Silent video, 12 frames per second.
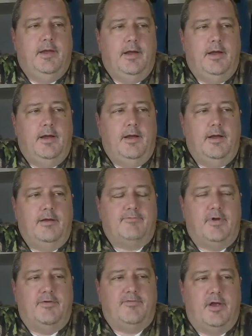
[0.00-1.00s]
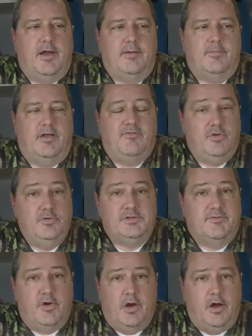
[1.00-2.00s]
I've got, my views
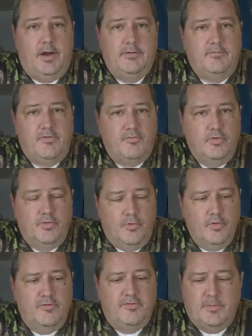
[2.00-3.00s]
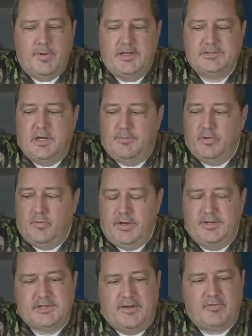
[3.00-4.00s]
have gone through the roof in the past couple of
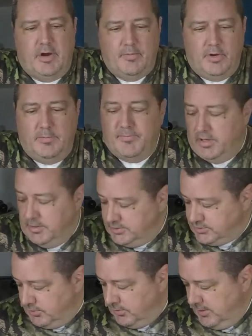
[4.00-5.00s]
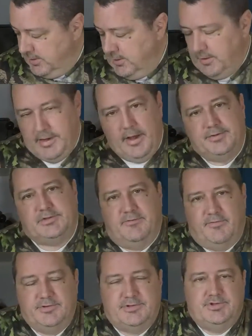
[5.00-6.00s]
weeks after I put up the initial Nelson
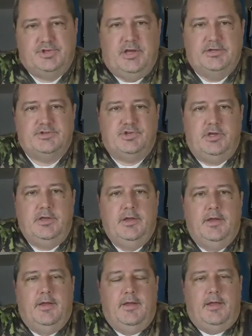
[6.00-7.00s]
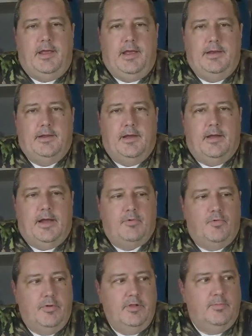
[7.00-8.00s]
versus GSG, and I
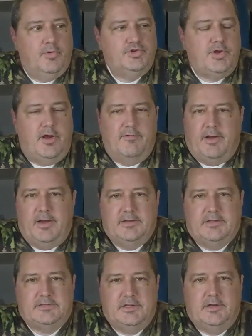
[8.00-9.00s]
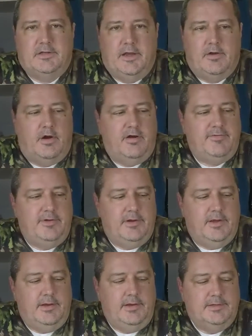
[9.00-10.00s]
would really appreciate it if I could get this thing to take off
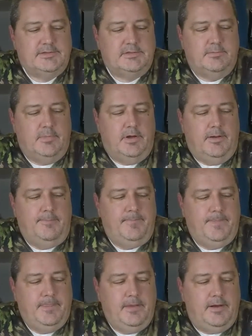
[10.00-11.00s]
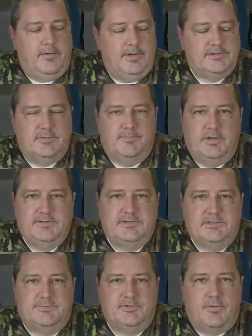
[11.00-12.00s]
and get some, get some
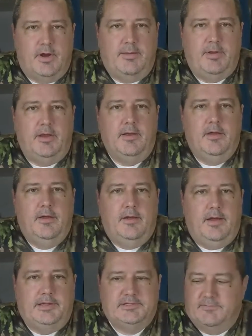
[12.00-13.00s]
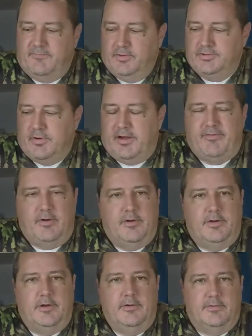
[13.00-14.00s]
decent subscribing and some foot traffic
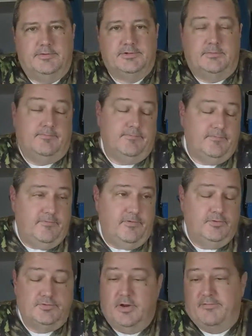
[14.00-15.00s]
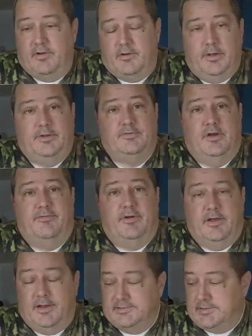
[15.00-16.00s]
on here, or some view traffic, click traffic,
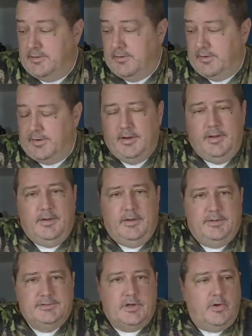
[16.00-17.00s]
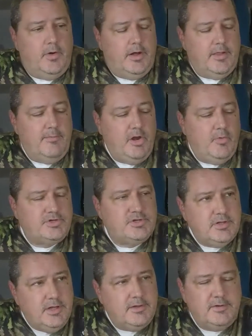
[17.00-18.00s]
I guess they call it. So let me know what you
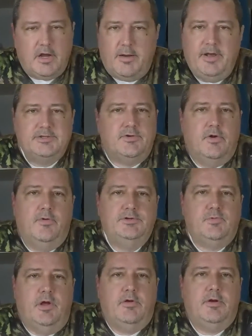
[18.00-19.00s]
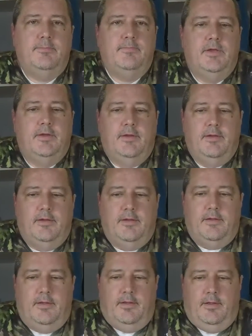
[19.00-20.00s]
think. Comments are always welcome.
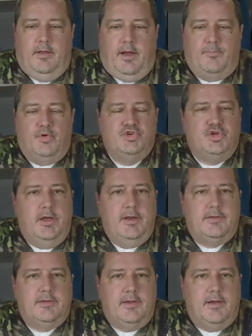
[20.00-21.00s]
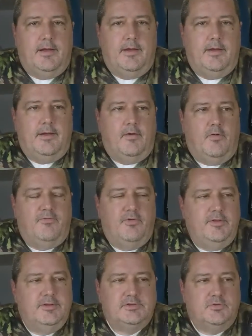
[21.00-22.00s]
I appreciate it.
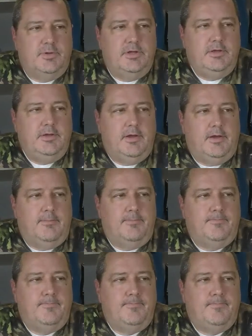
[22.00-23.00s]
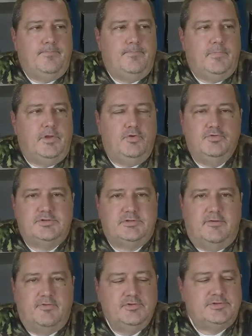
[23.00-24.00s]
Hopefully this will be of
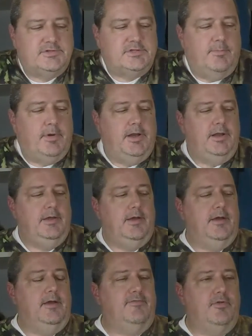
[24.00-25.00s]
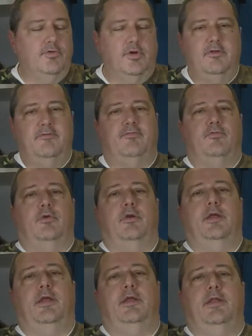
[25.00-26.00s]
use to somebody. If you're looking
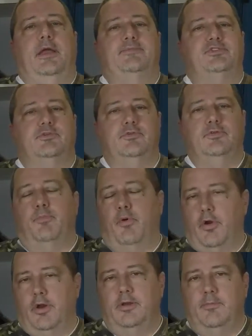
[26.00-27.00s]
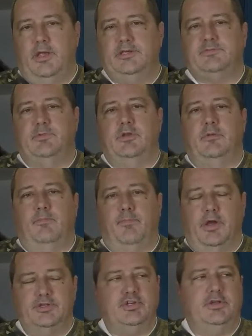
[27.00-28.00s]
for an absolute bargain basement
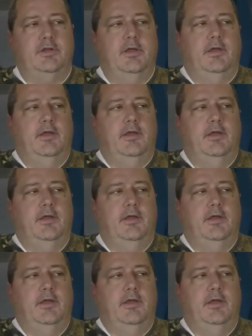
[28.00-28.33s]
budget